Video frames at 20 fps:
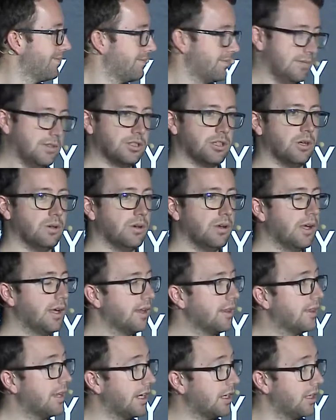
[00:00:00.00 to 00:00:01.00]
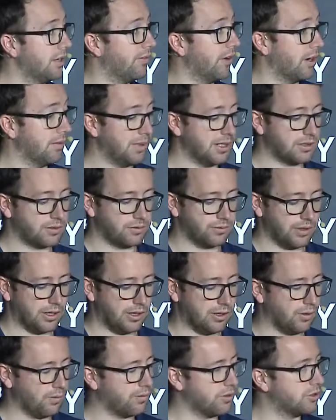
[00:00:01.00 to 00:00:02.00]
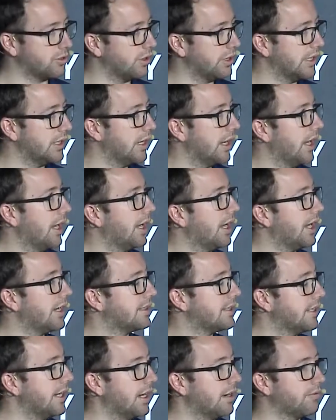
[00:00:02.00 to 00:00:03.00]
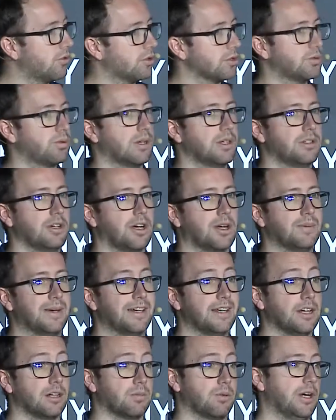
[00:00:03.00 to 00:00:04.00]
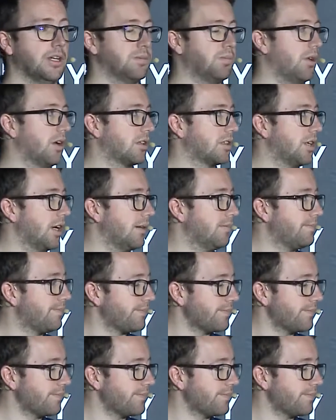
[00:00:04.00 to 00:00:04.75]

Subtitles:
So thank you very much all for joining. Today, of course, we're going to talk about enterprise blockchain,